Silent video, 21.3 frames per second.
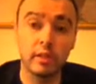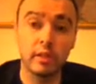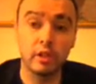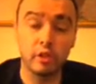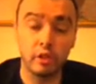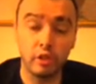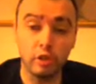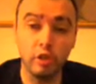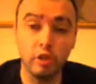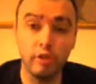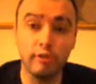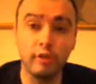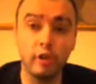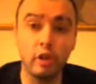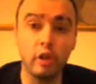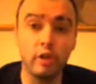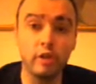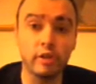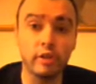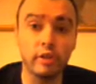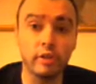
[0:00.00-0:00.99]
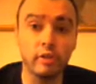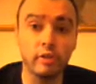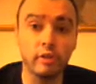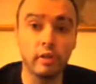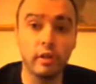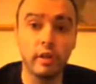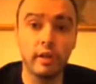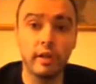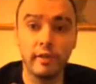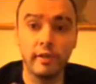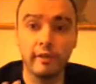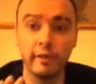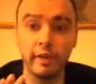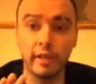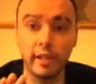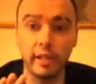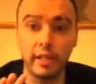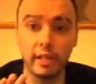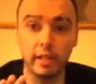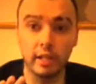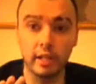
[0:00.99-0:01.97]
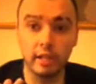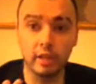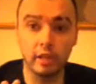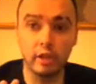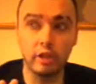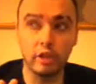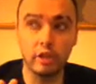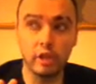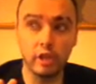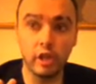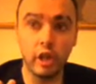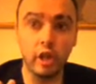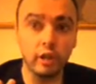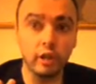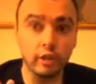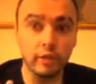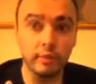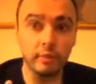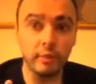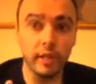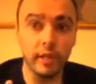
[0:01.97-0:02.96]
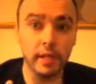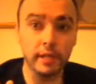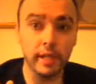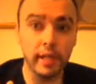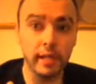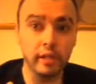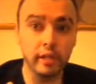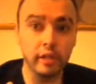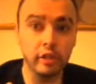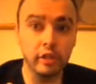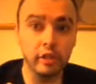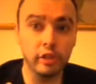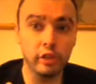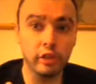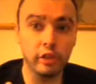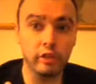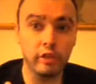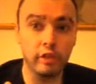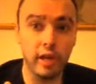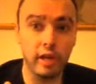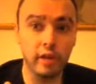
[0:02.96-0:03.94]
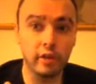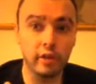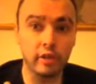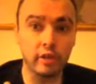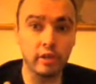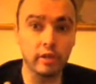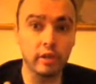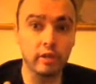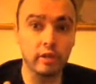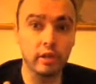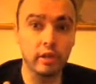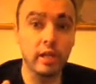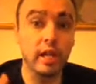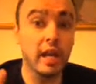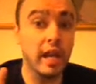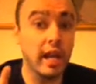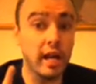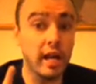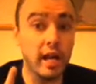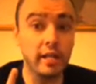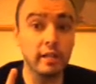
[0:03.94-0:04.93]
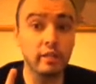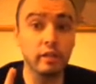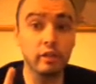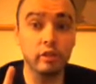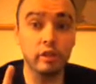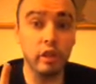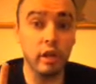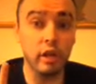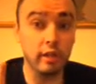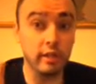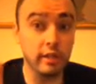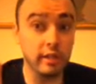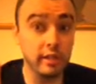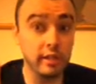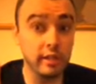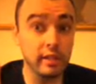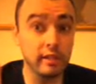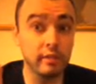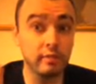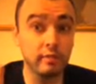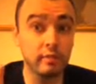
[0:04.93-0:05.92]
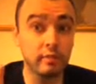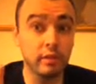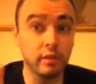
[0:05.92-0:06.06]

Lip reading: So you've got to start to pay attention to distractions, and you'll start to see them.